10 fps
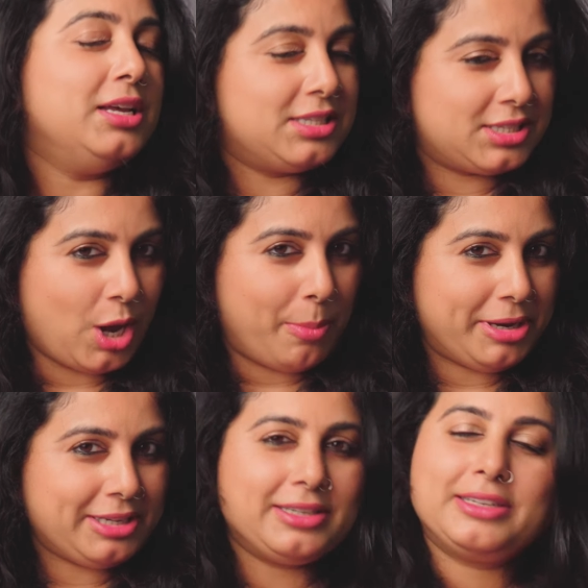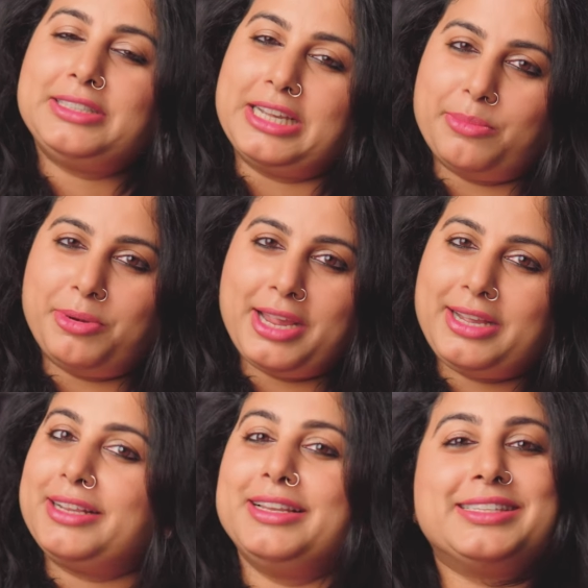stop it, take a
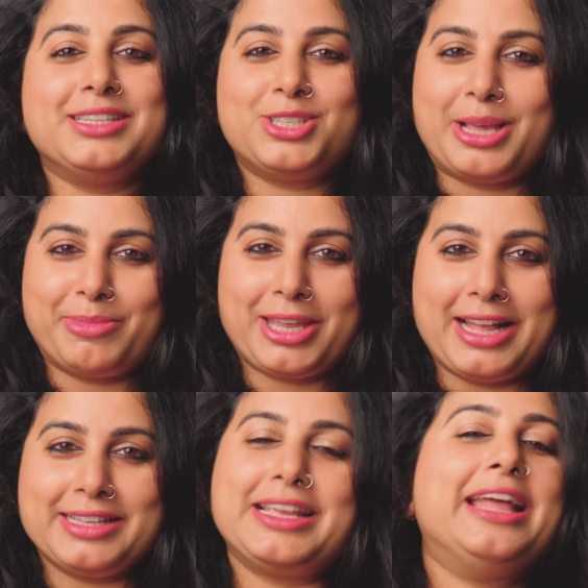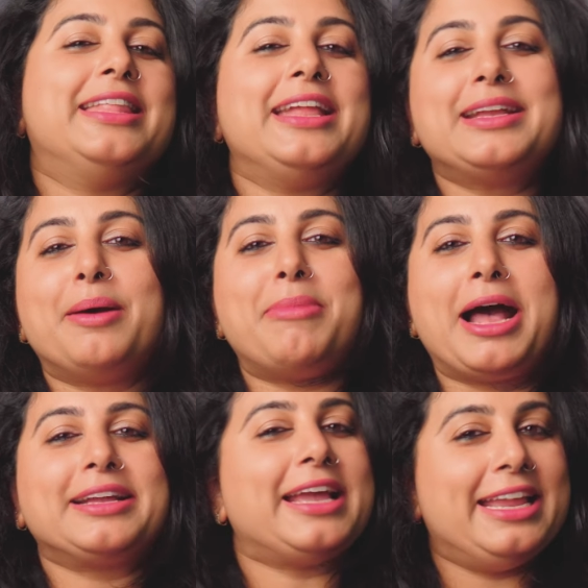break, listen to something else, and then come
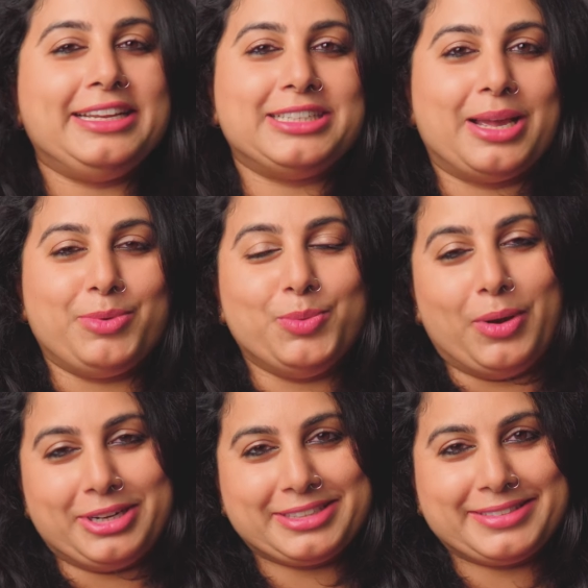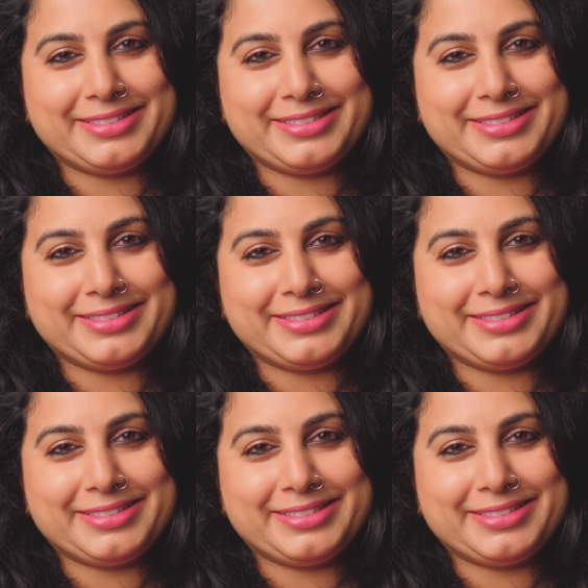back anytime you want.